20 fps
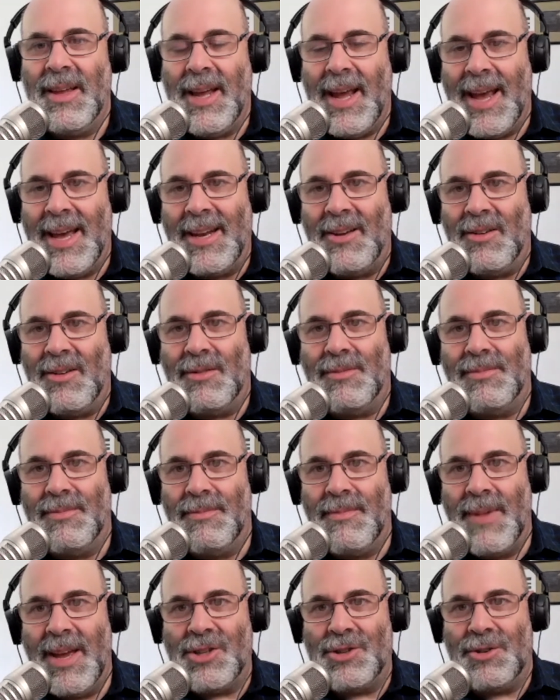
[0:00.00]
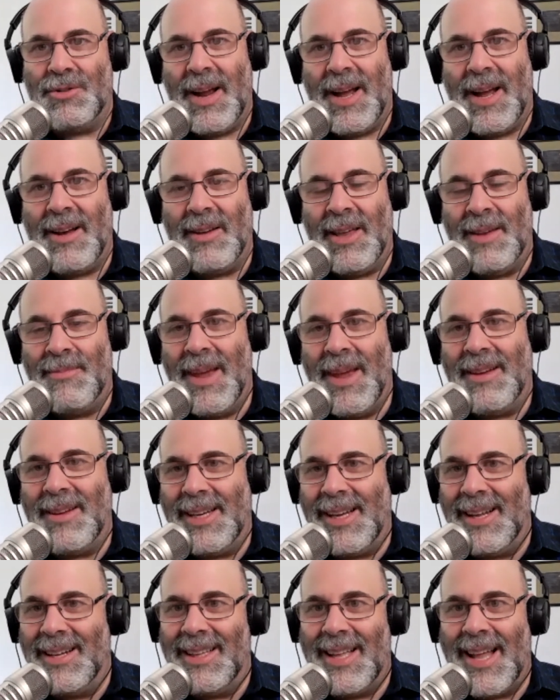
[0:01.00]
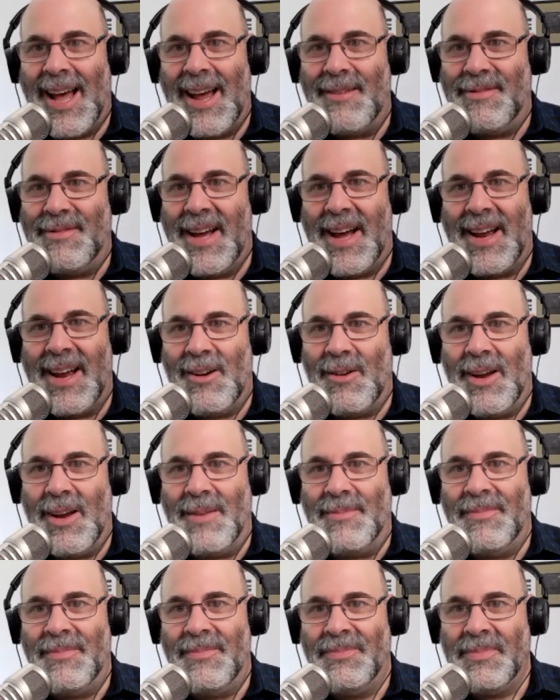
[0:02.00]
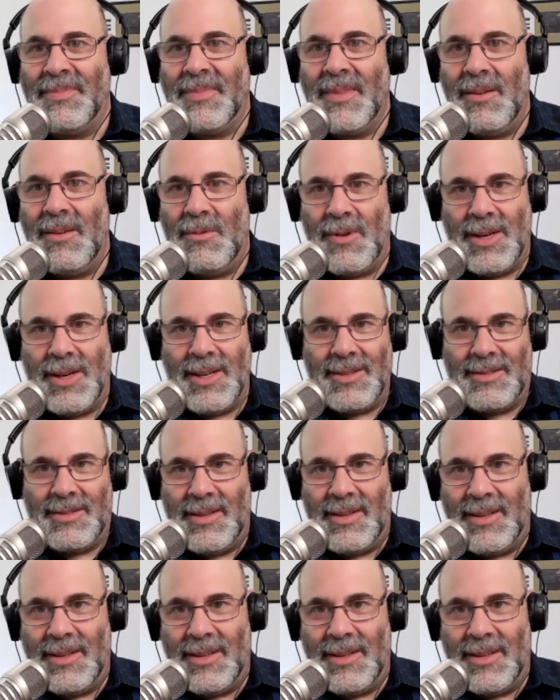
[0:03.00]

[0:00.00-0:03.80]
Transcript: and he'll measure out and make like a live diagram where he's